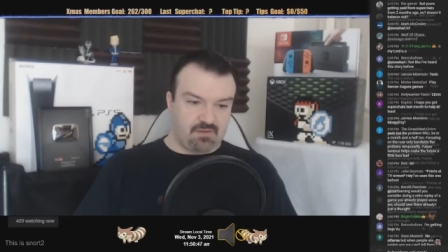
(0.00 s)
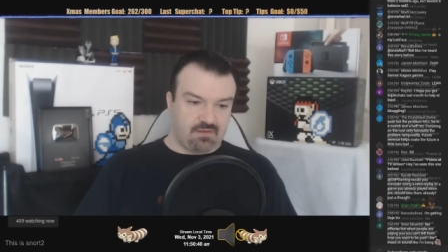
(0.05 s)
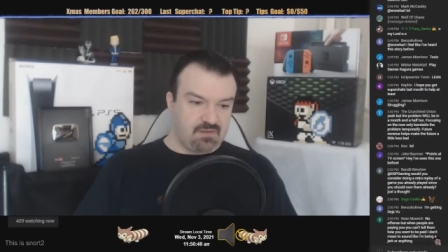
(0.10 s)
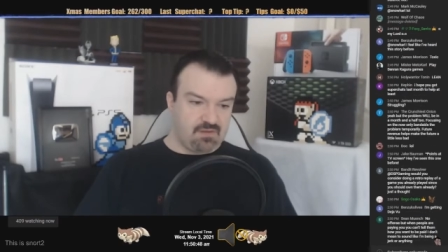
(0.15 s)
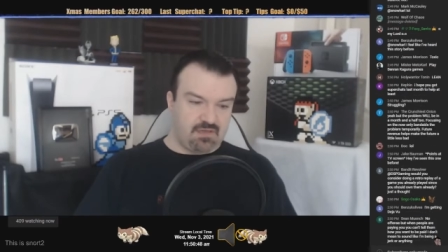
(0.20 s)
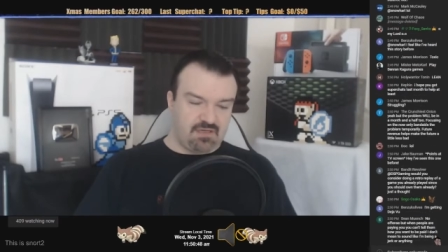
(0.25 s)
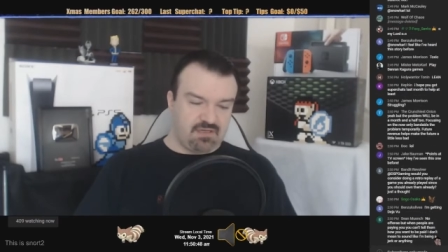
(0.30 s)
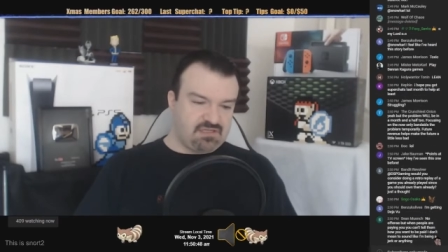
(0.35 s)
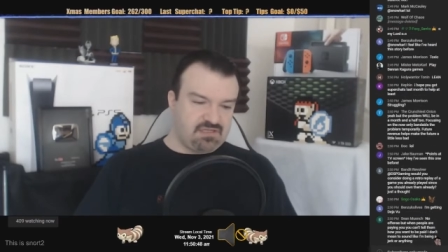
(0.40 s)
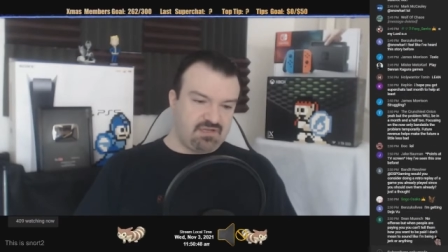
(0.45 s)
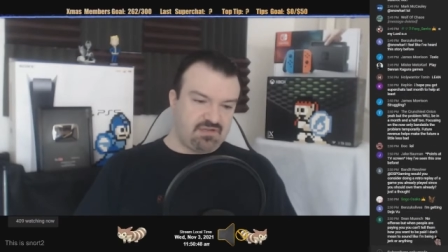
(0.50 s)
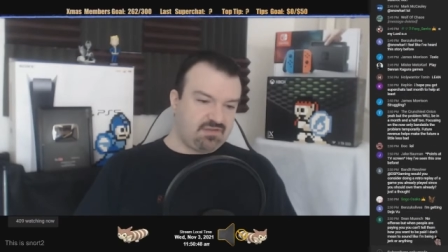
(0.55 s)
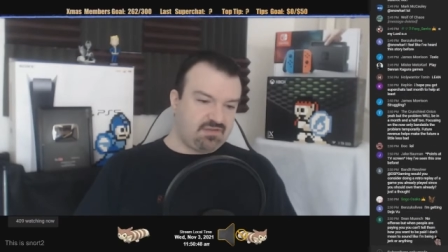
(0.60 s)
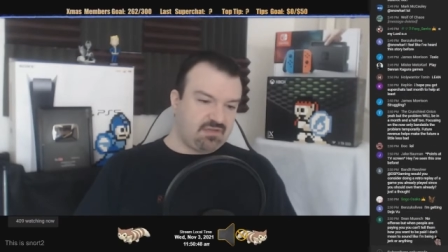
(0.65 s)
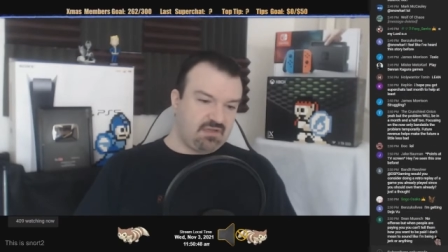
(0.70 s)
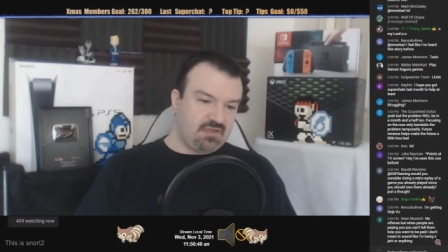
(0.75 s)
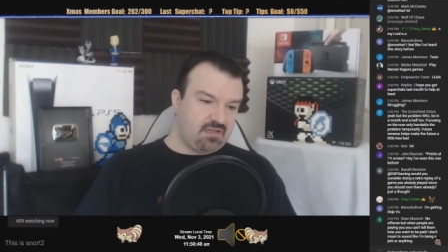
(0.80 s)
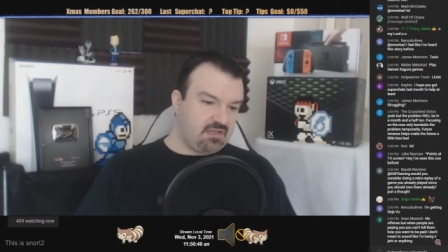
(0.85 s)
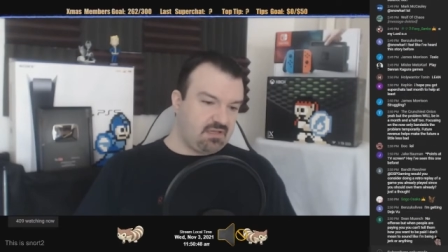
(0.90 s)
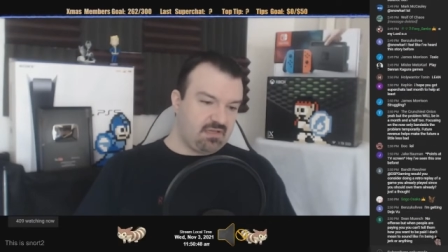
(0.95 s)
it's just,
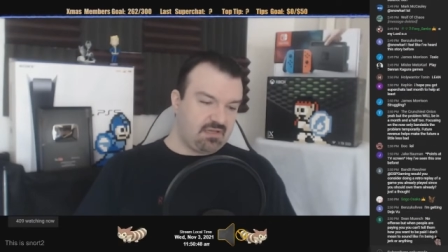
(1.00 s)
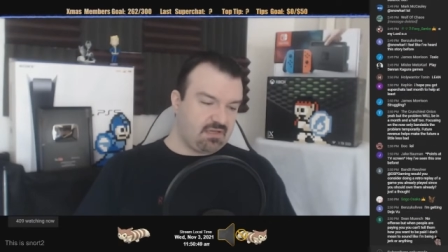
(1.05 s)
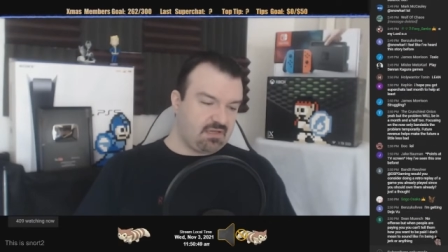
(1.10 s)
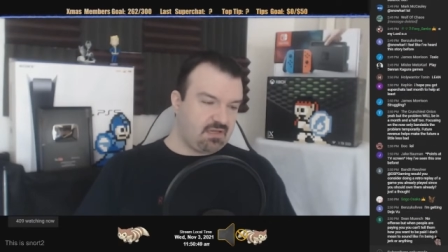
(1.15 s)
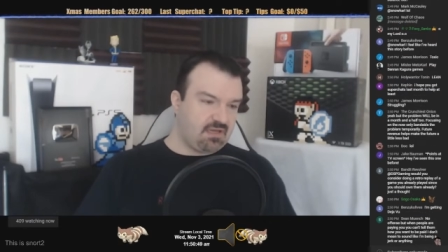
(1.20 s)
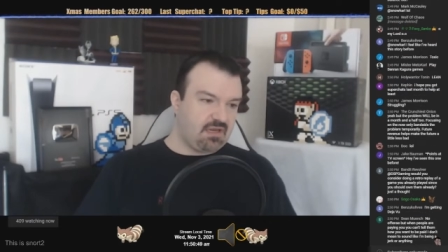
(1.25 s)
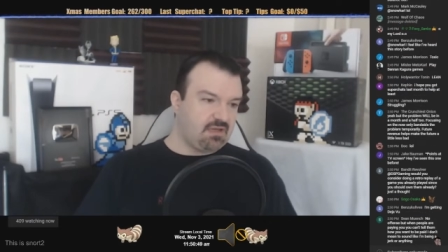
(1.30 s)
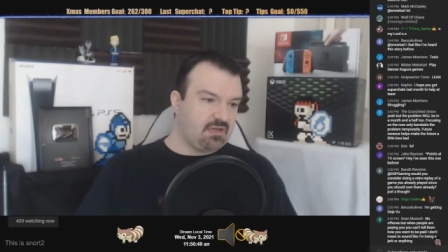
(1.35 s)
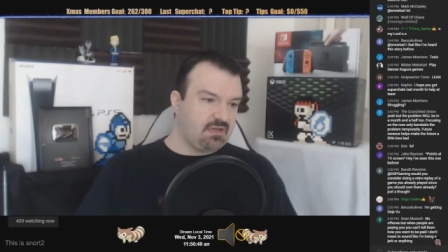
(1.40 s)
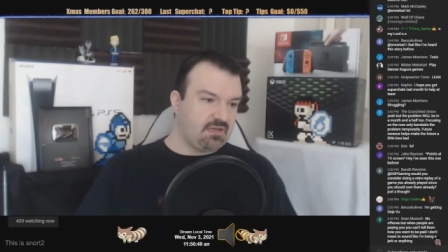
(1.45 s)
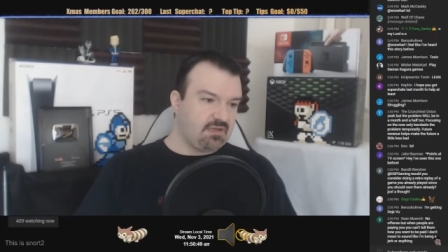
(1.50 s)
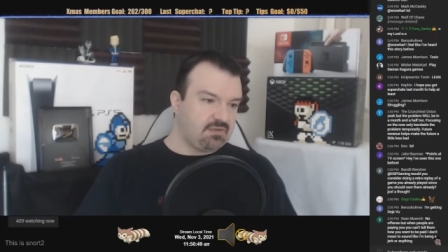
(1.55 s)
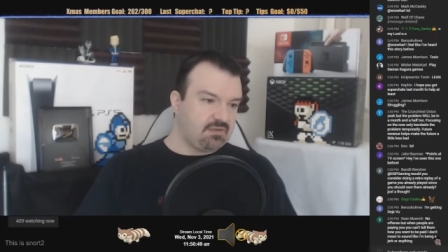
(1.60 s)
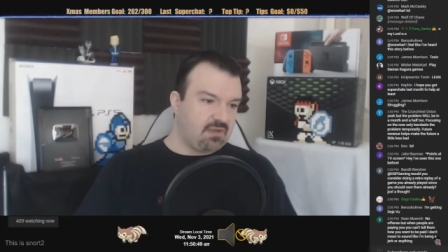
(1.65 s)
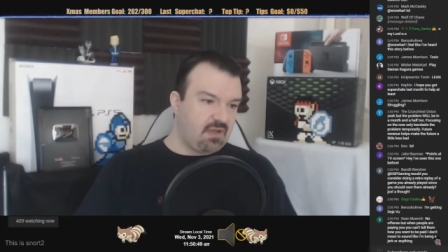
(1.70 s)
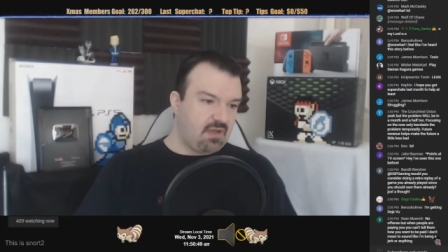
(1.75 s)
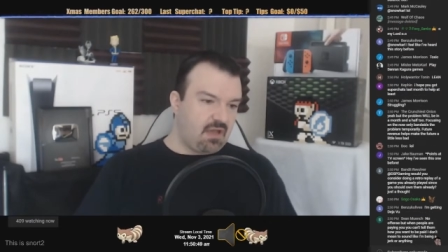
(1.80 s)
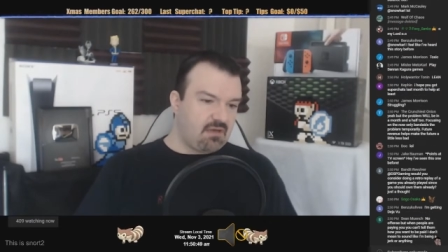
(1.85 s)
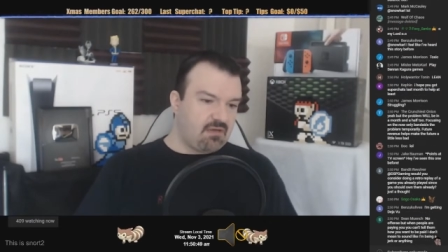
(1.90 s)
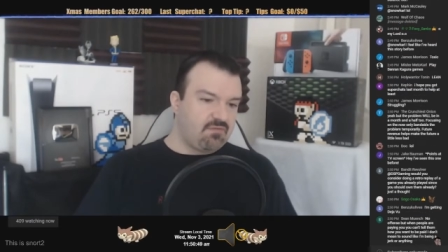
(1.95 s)

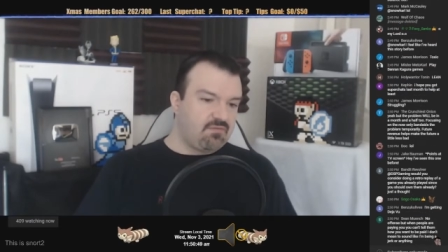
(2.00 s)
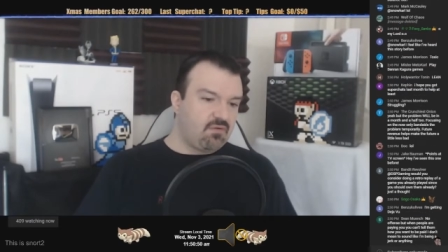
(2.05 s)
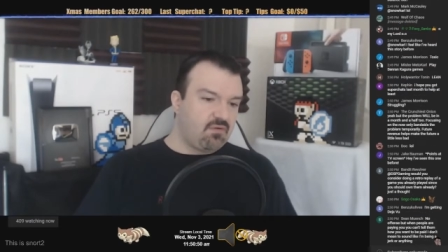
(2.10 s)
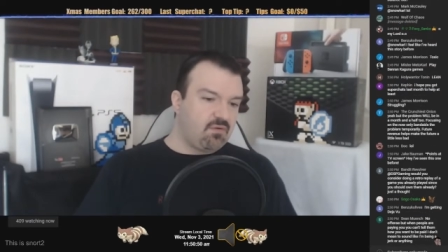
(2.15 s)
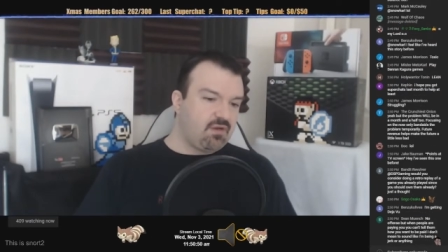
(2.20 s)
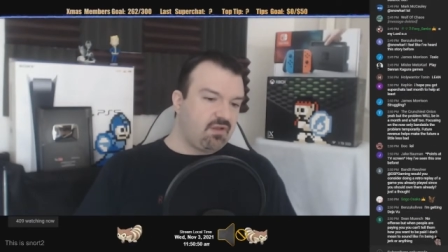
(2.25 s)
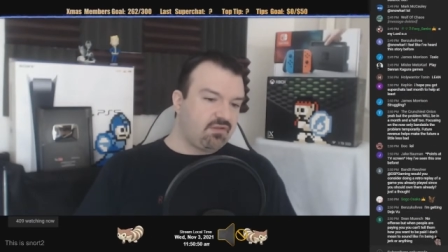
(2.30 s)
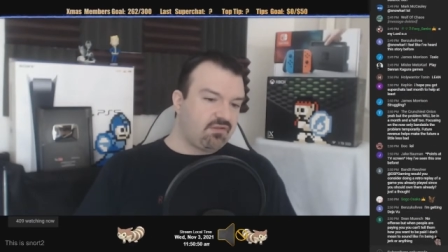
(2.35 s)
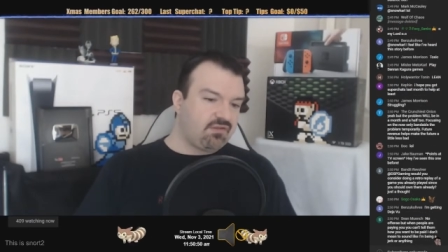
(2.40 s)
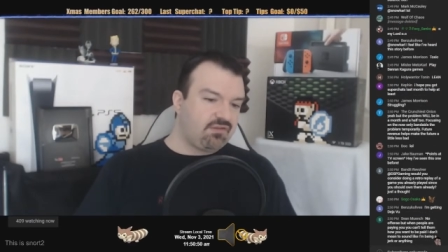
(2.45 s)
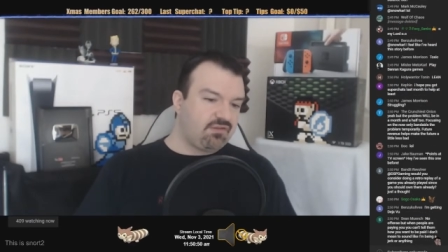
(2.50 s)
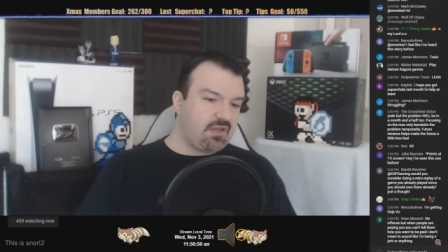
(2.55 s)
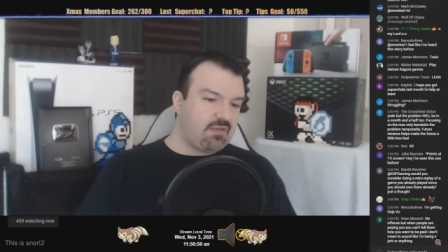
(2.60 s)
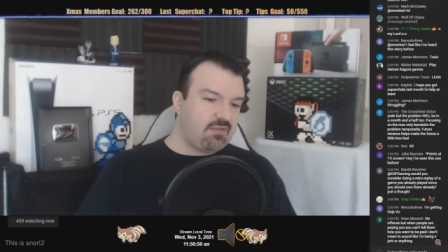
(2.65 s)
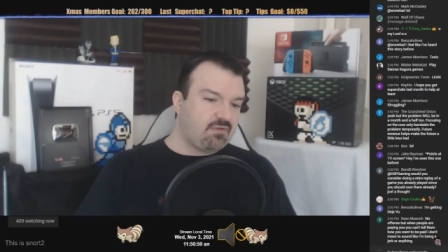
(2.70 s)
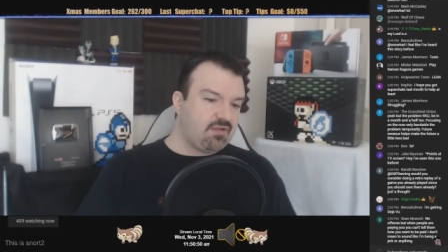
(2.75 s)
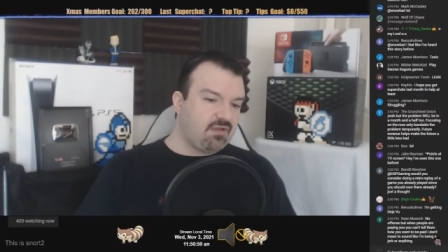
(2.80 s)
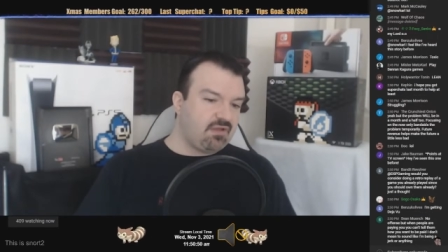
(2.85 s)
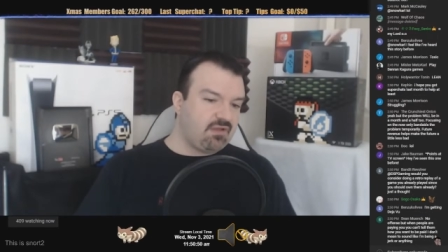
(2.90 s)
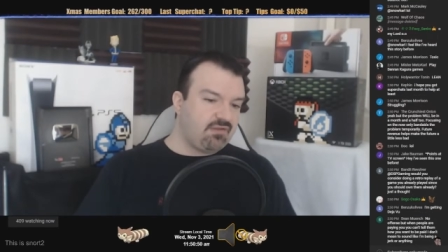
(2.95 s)
I don't even know what else to say
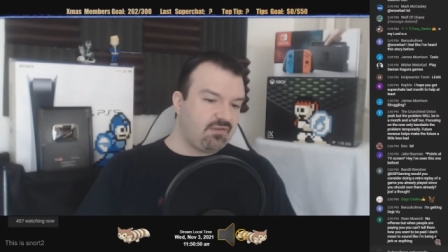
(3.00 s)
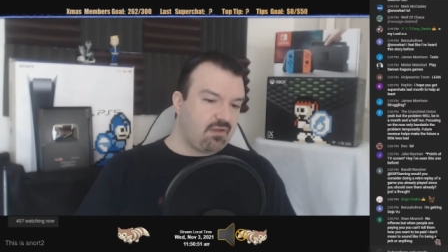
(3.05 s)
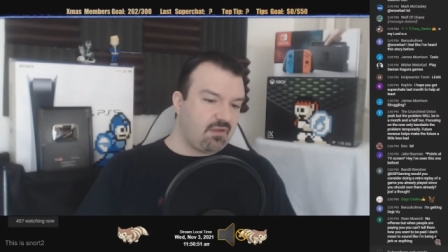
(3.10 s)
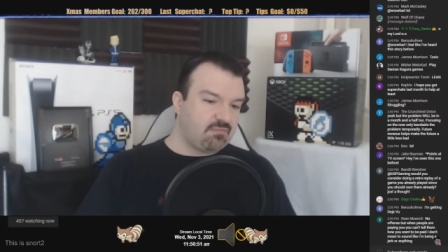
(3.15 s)
because